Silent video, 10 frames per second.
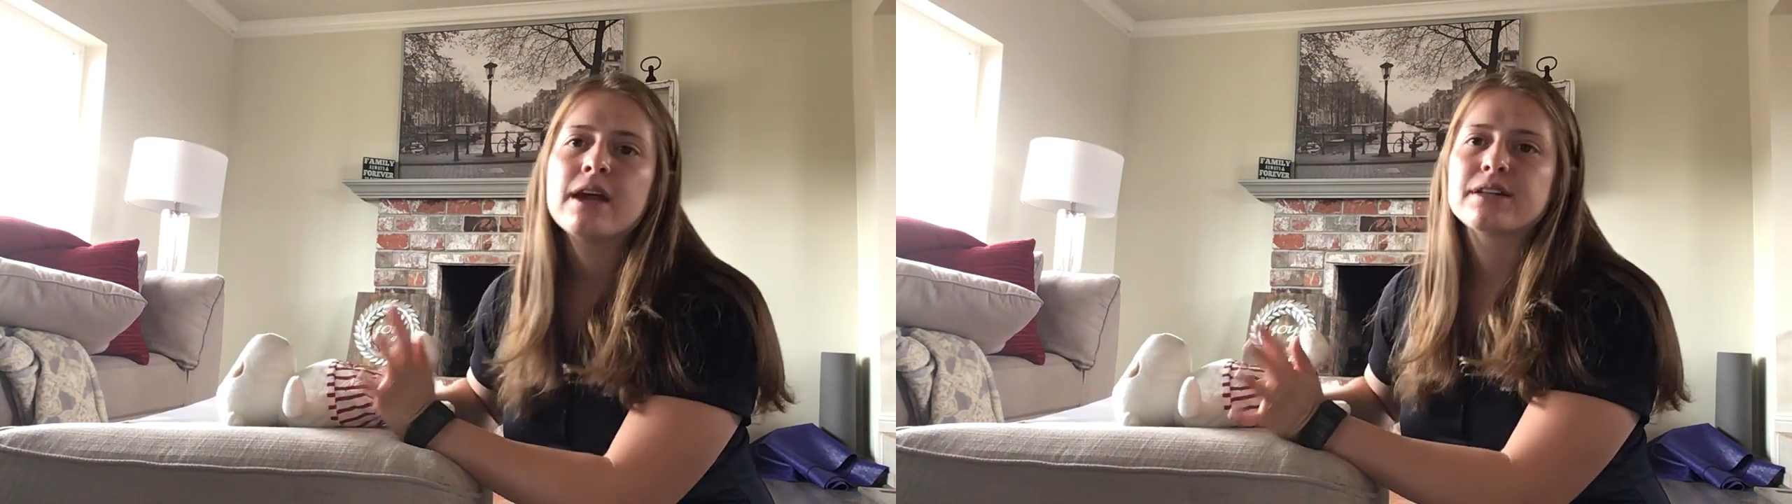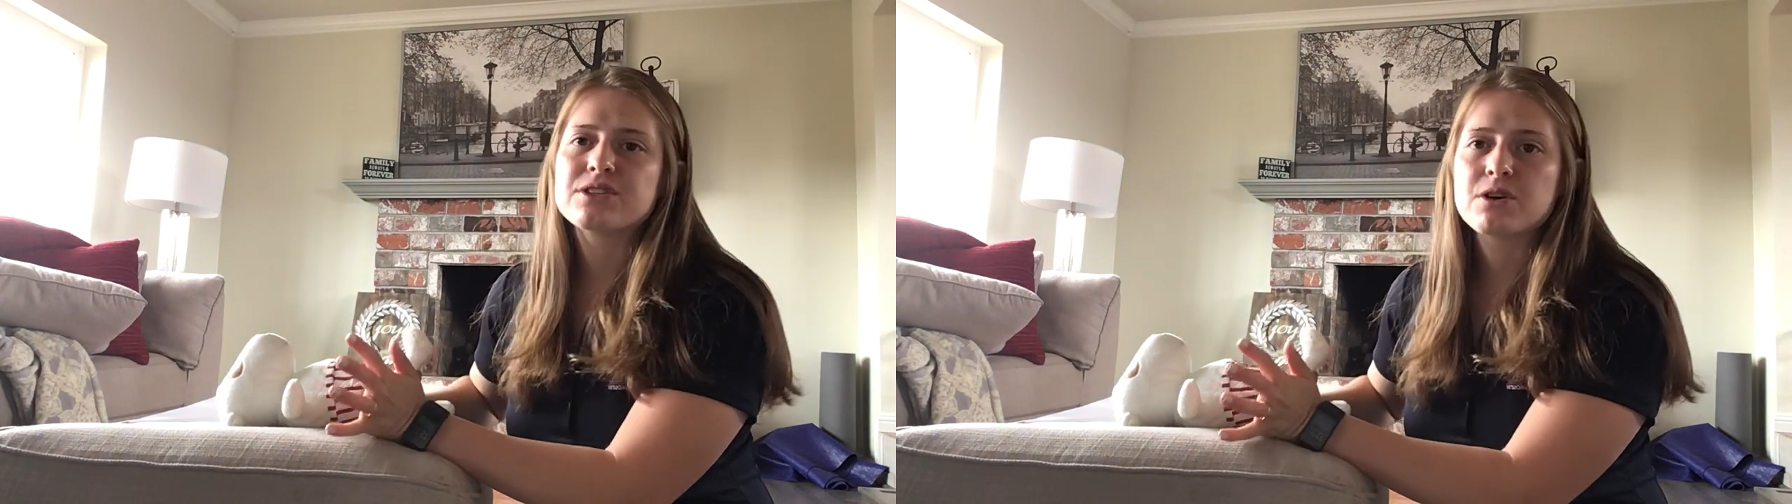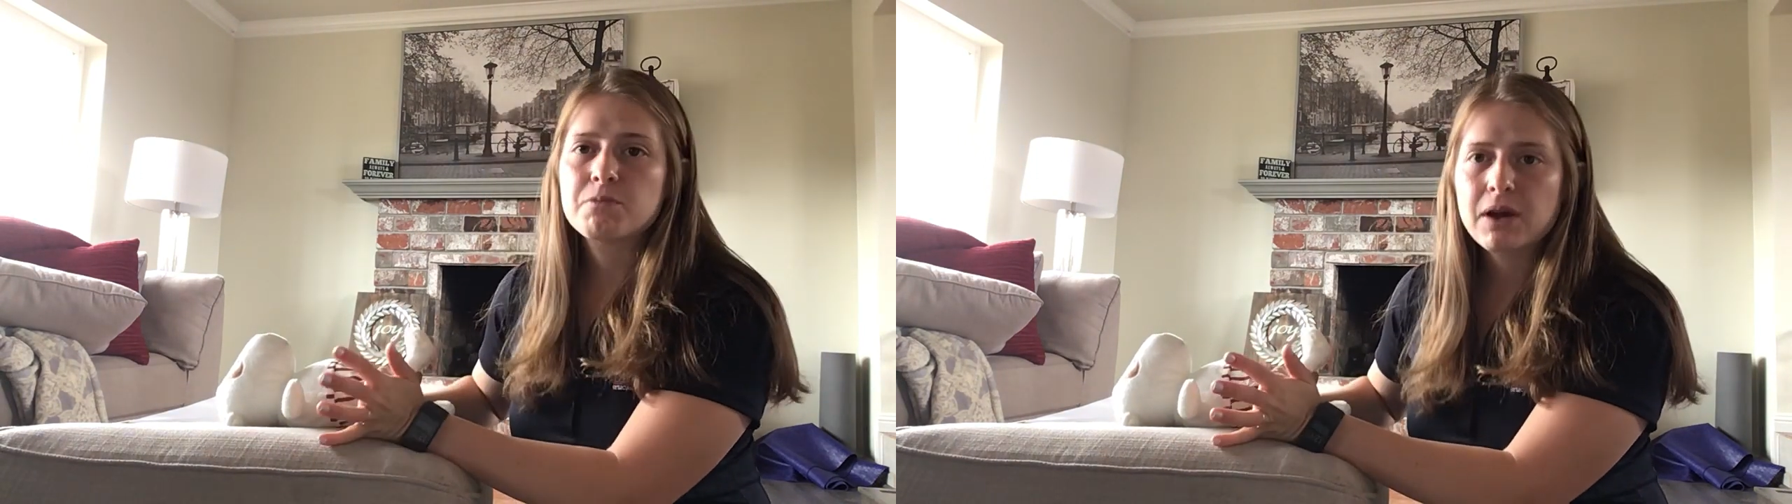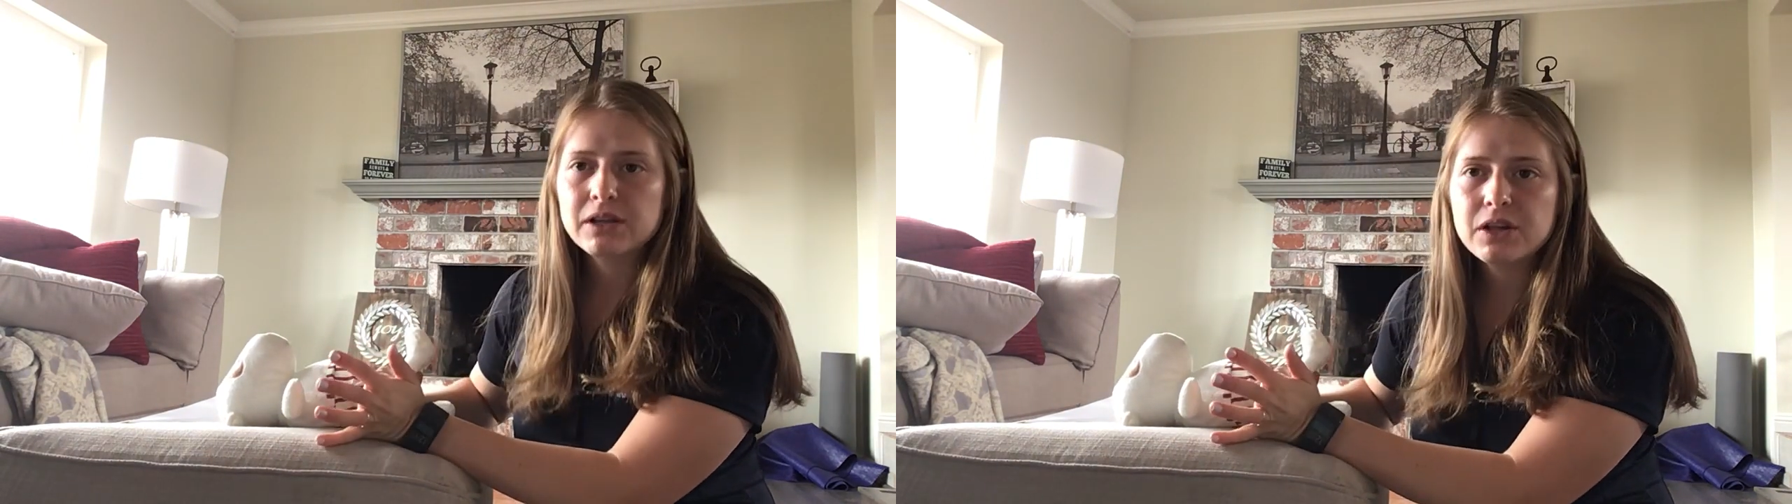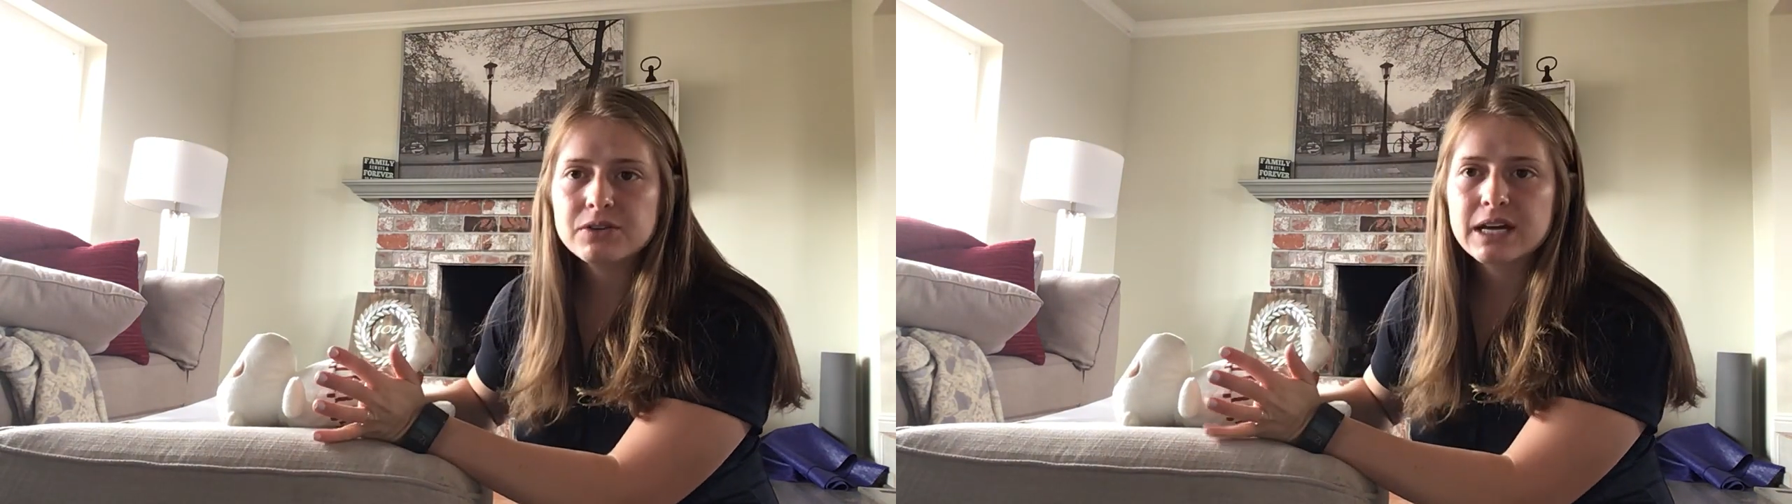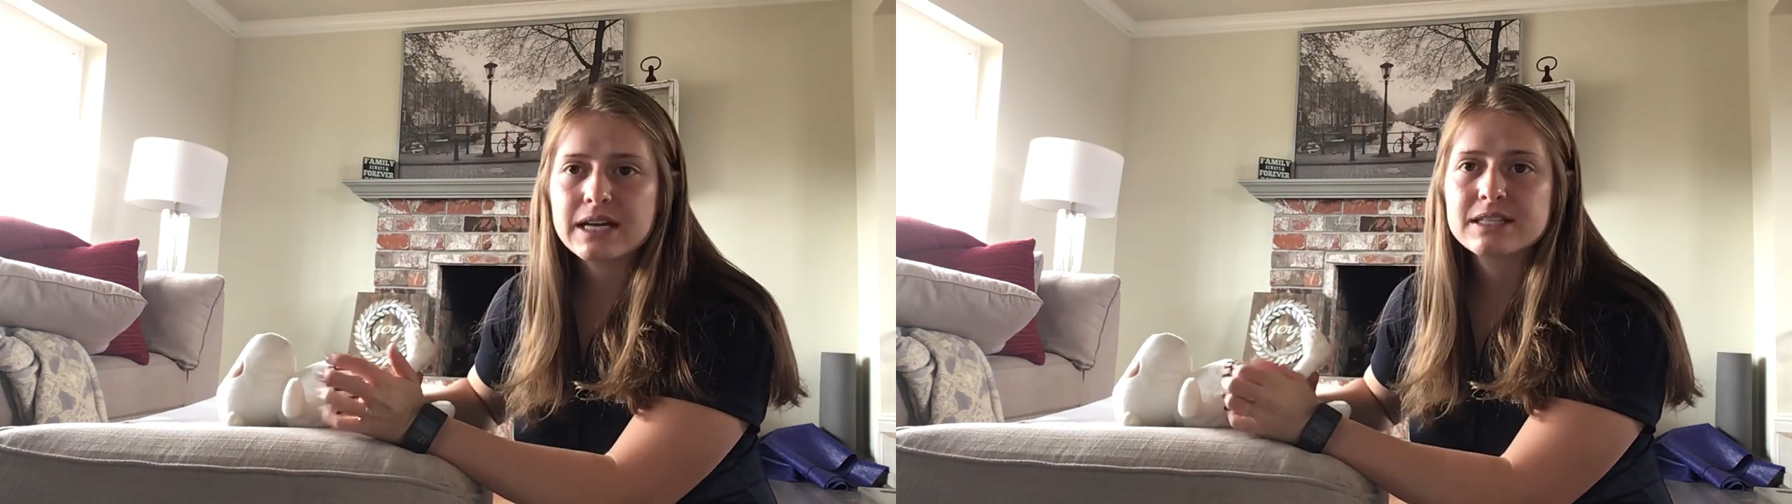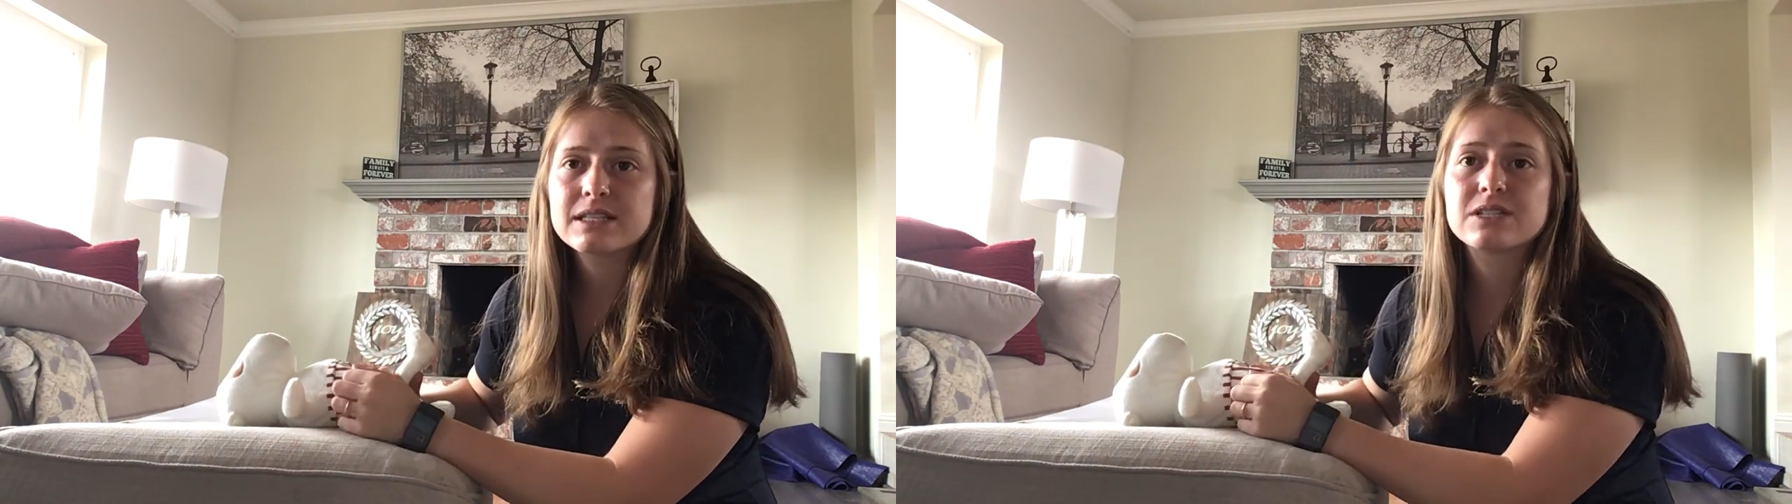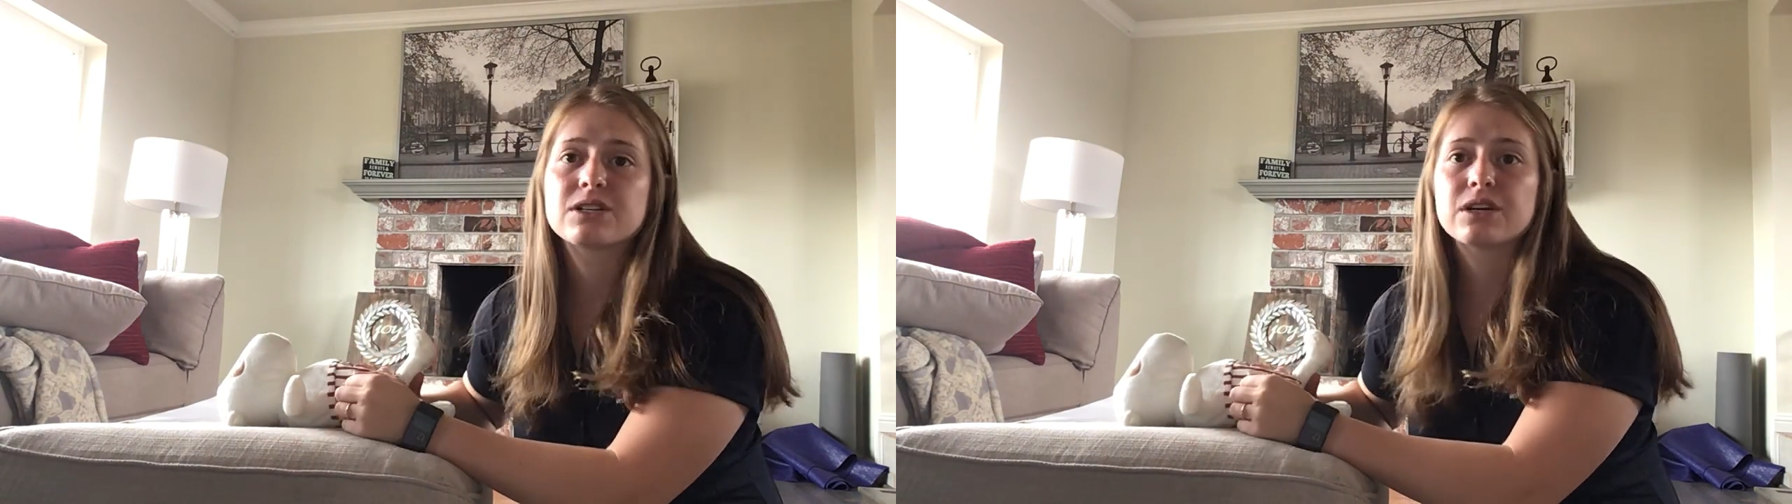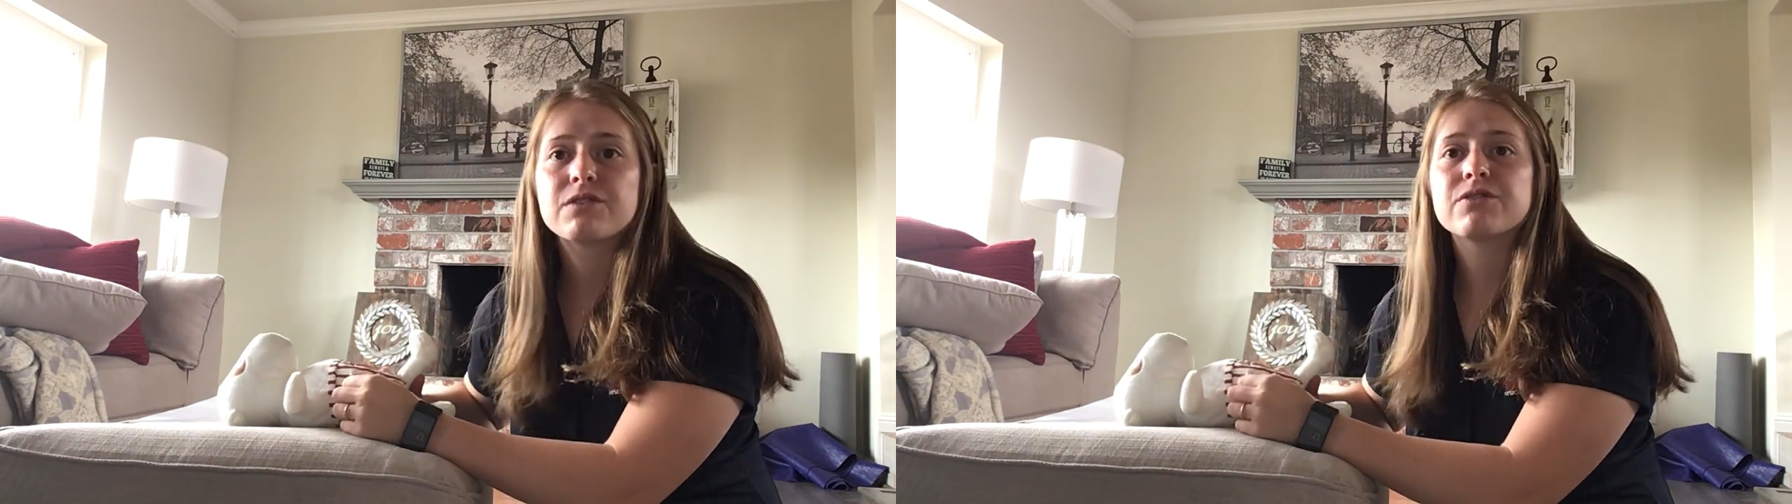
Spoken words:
And so a Barlow test is good